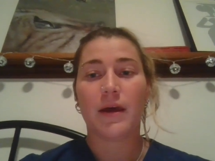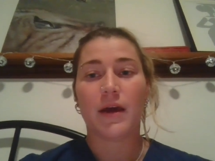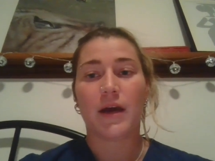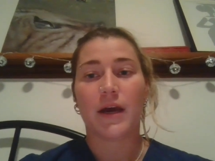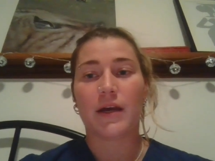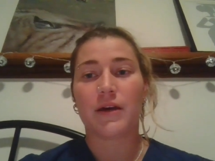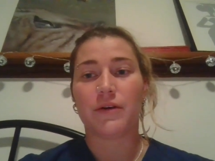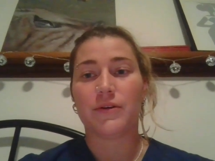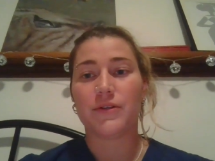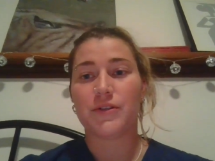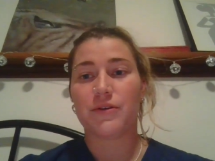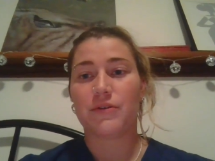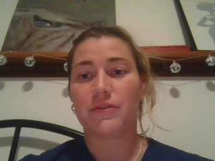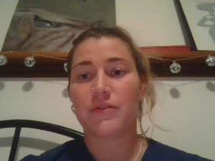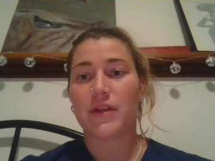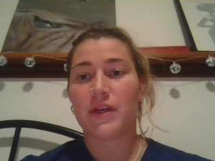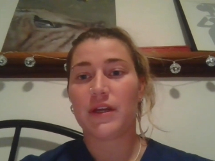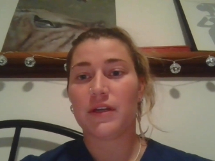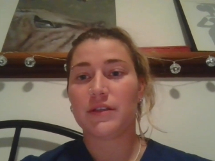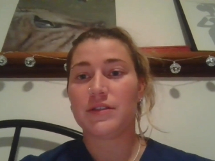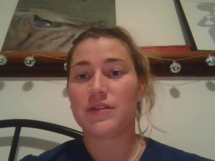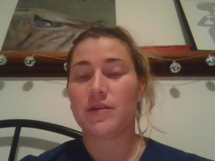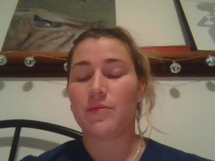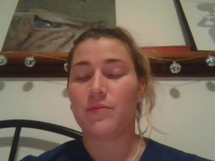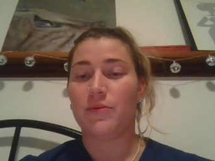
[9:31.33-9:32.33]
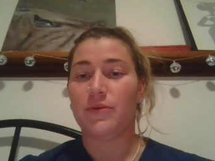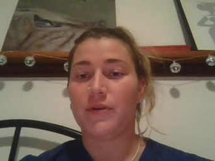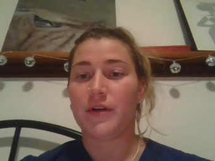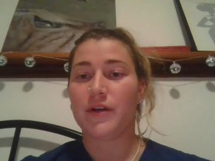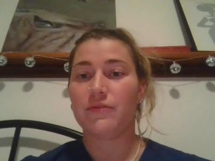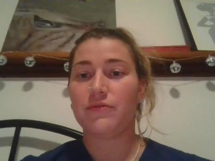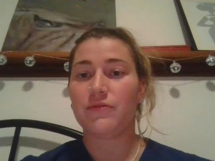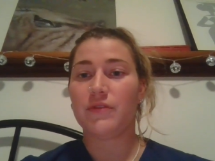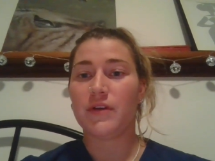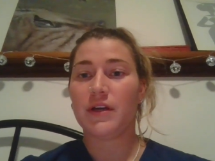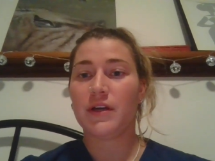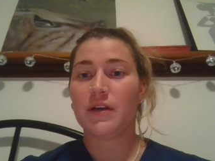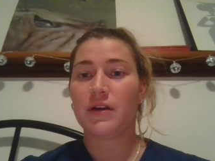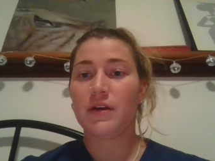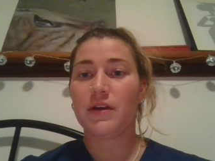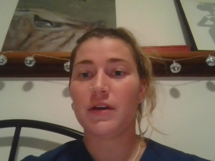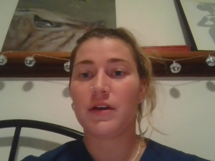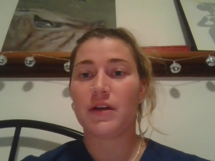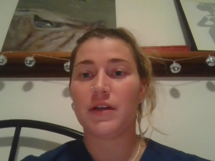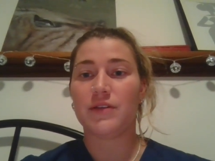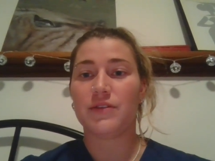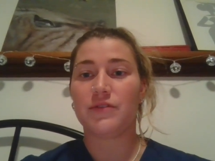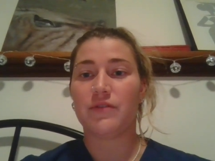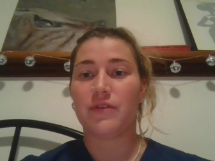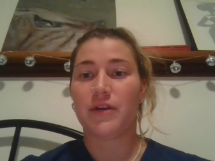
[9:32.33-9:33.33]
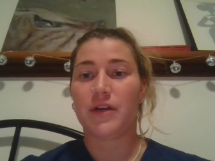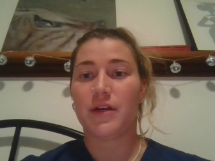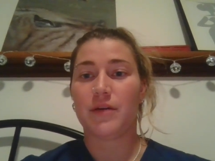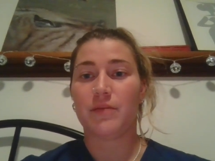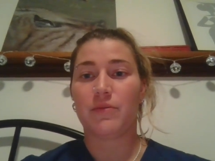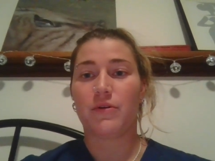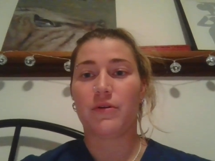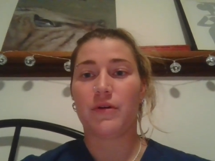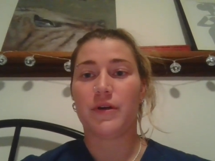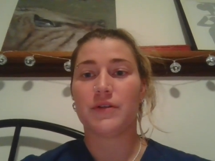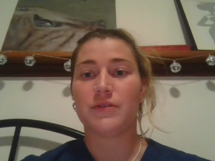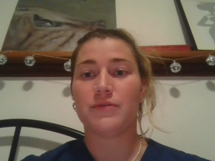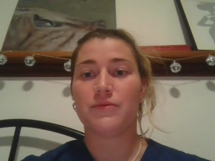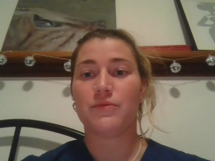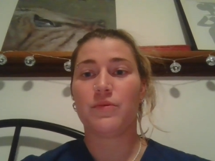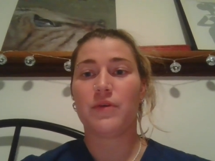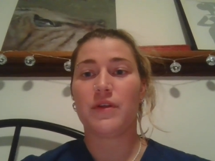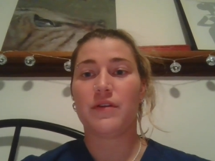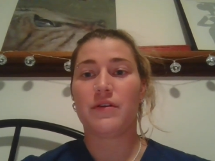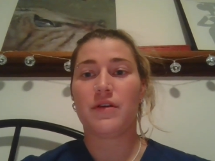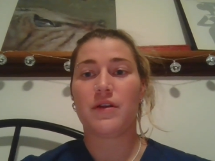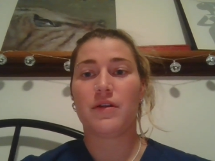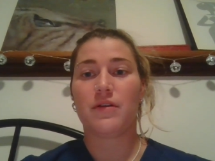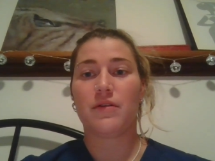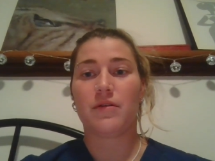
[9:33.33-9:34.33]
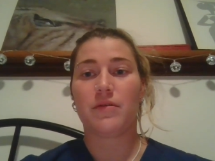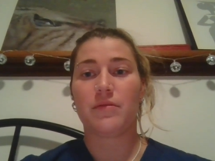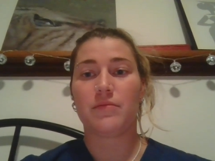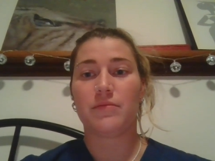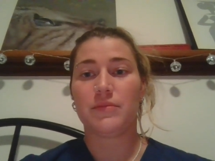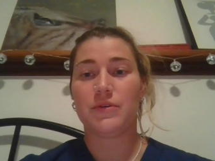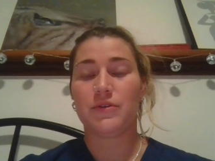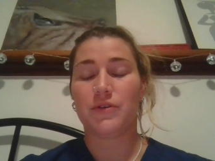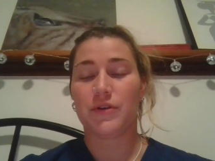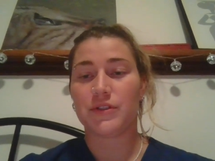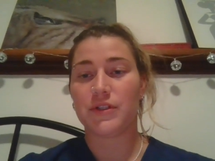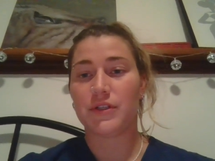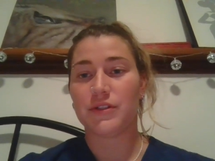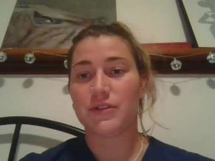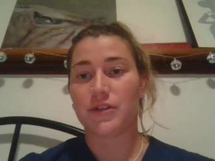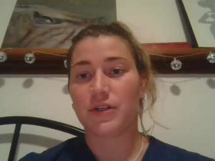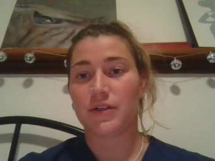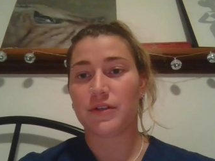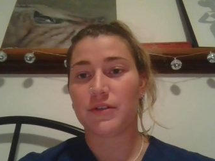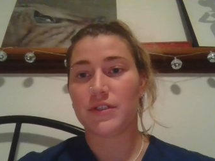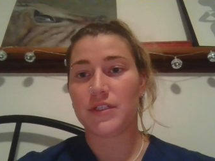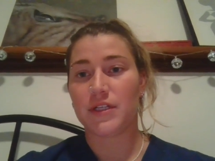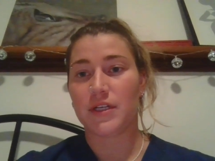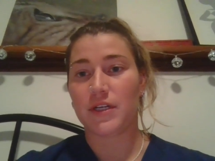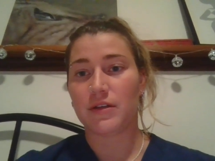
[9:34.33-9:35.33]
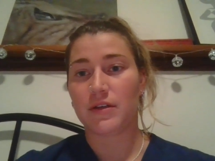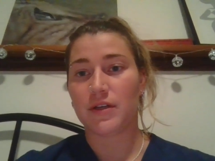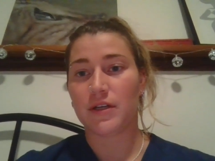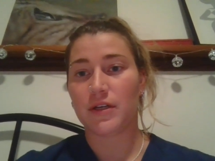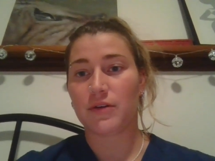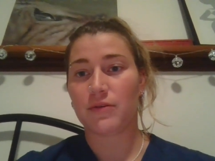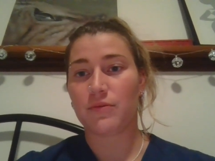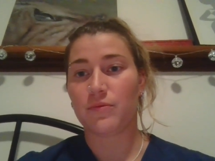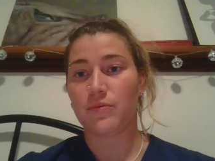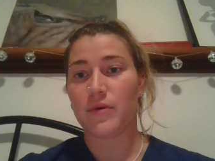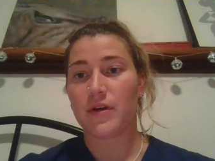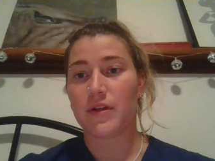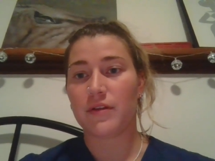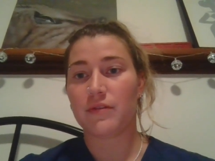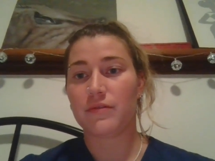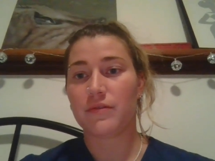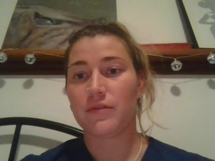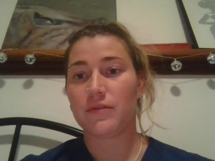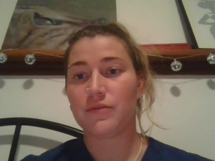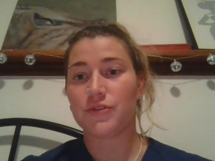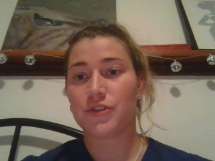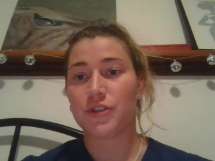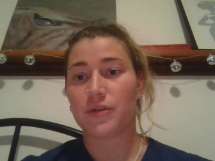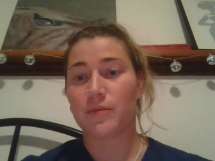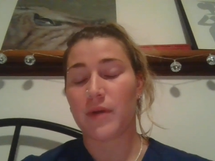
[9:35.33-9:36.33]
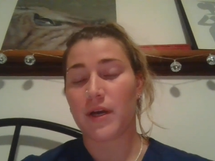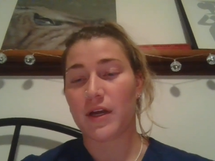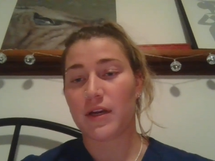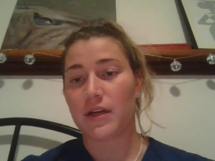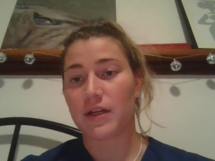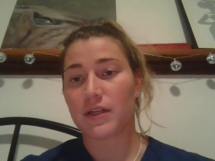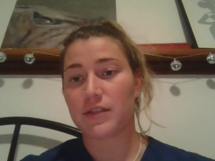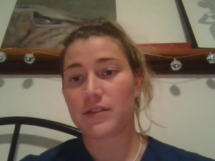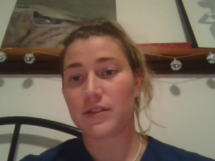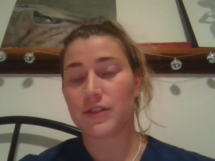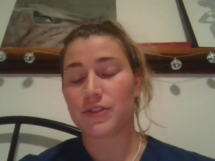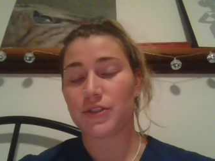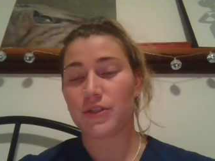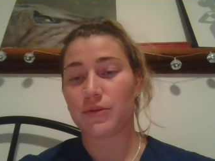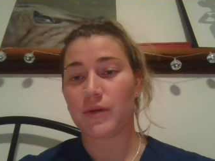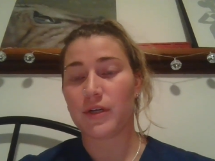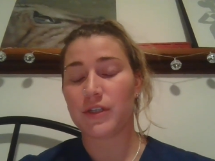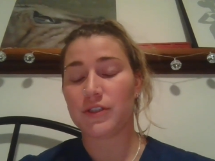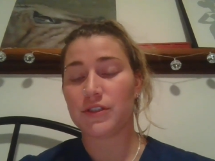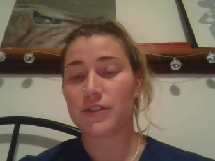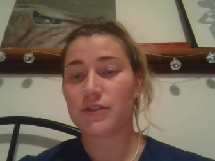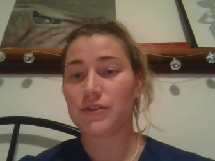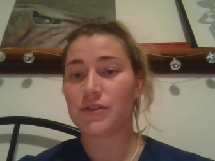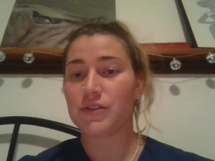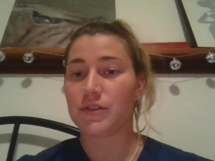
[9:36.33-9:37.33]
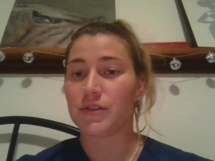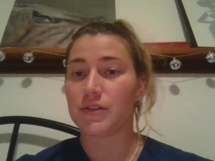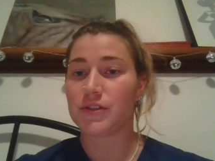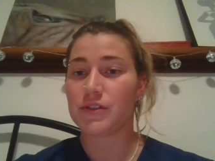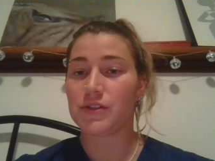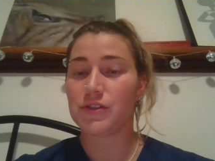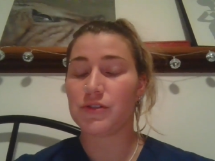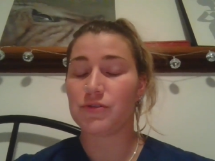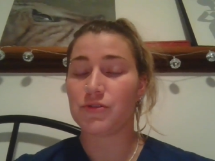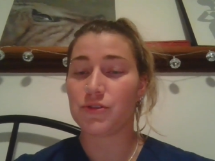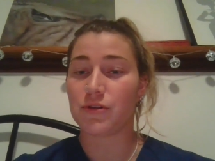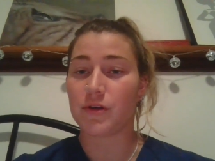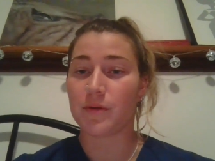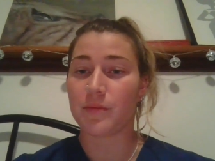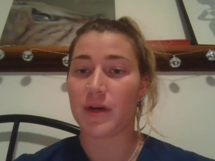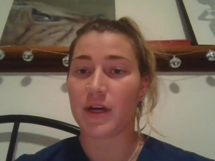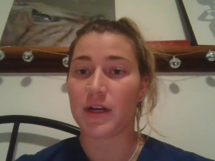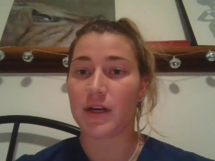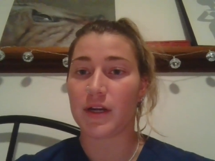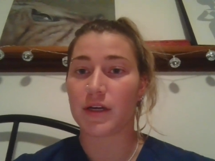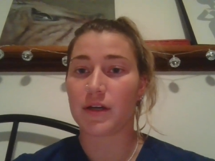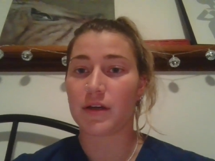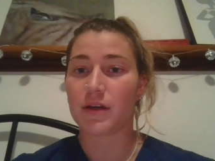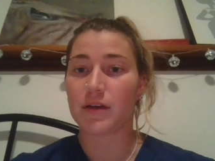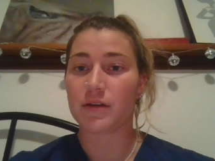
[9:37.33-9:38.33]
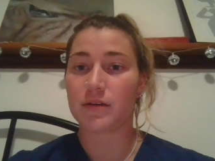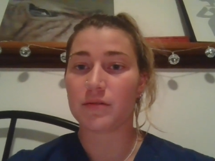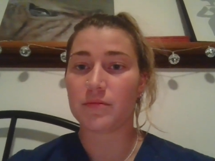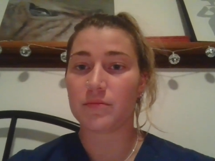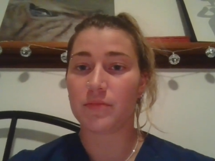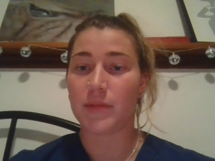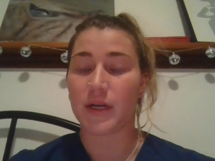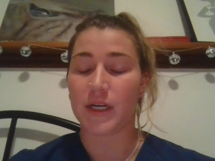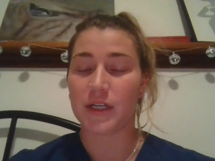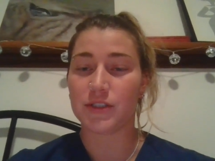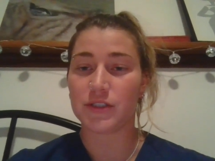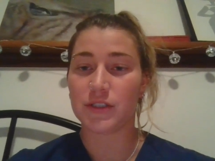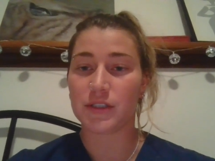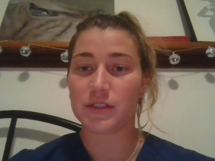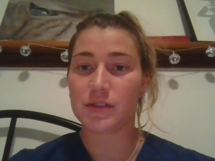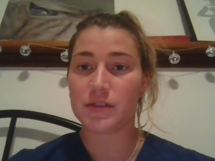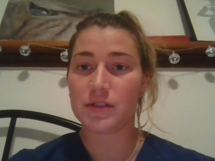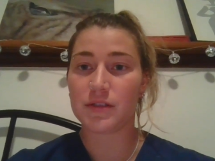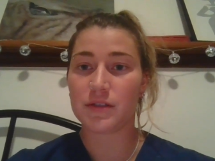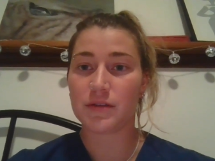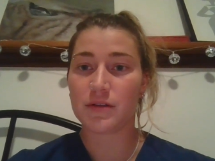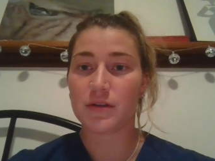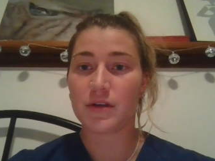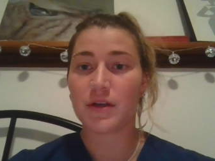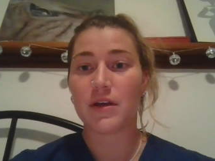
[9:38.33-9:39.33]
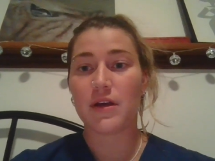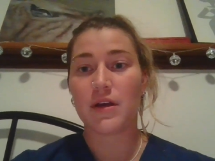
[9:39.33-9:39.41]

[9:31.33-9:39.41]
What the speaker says: I also think debriefing is very important when nurses are dealing with traumatic situations or traumatic patients.